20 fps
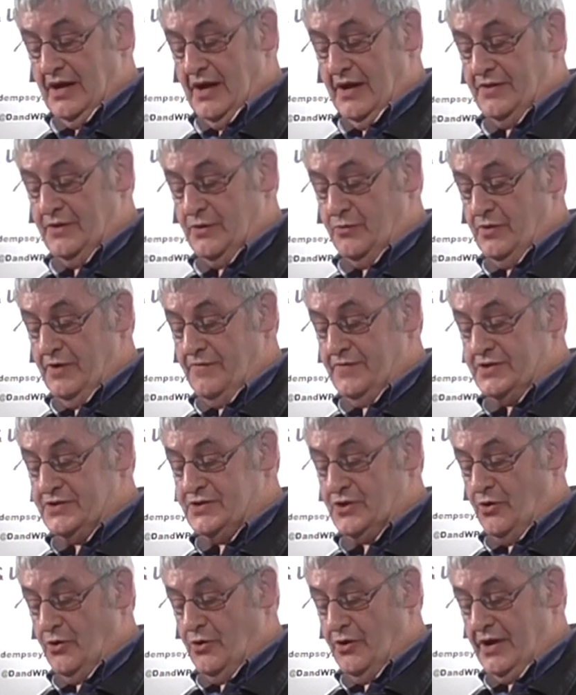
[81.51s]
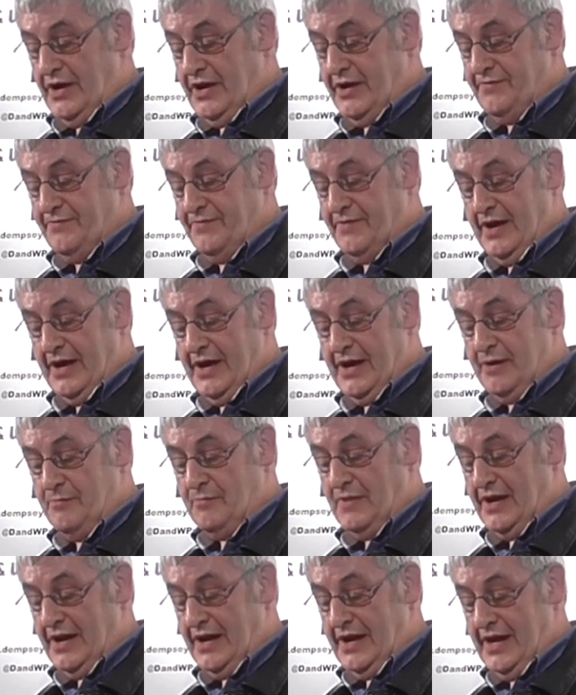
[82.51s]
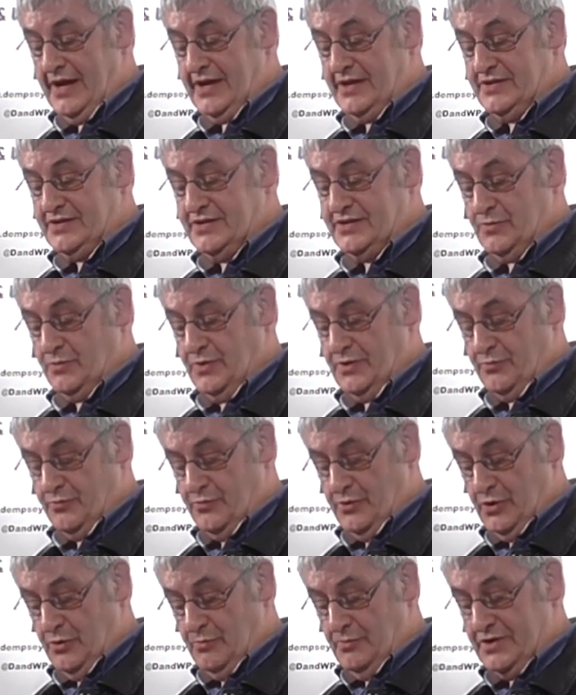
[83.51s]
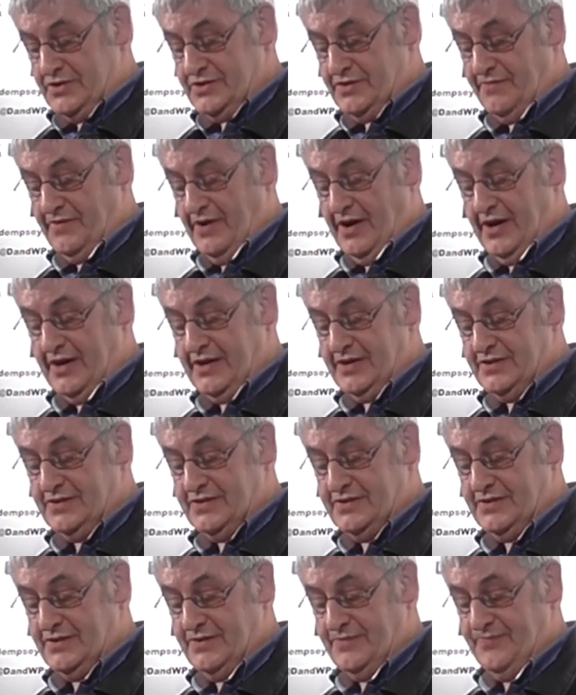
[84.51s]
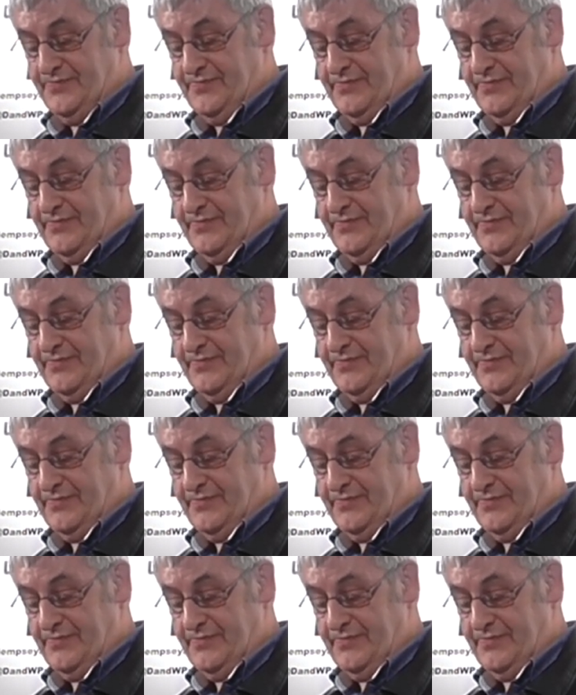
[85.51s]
and the river's oily flame laced with rumours of ice.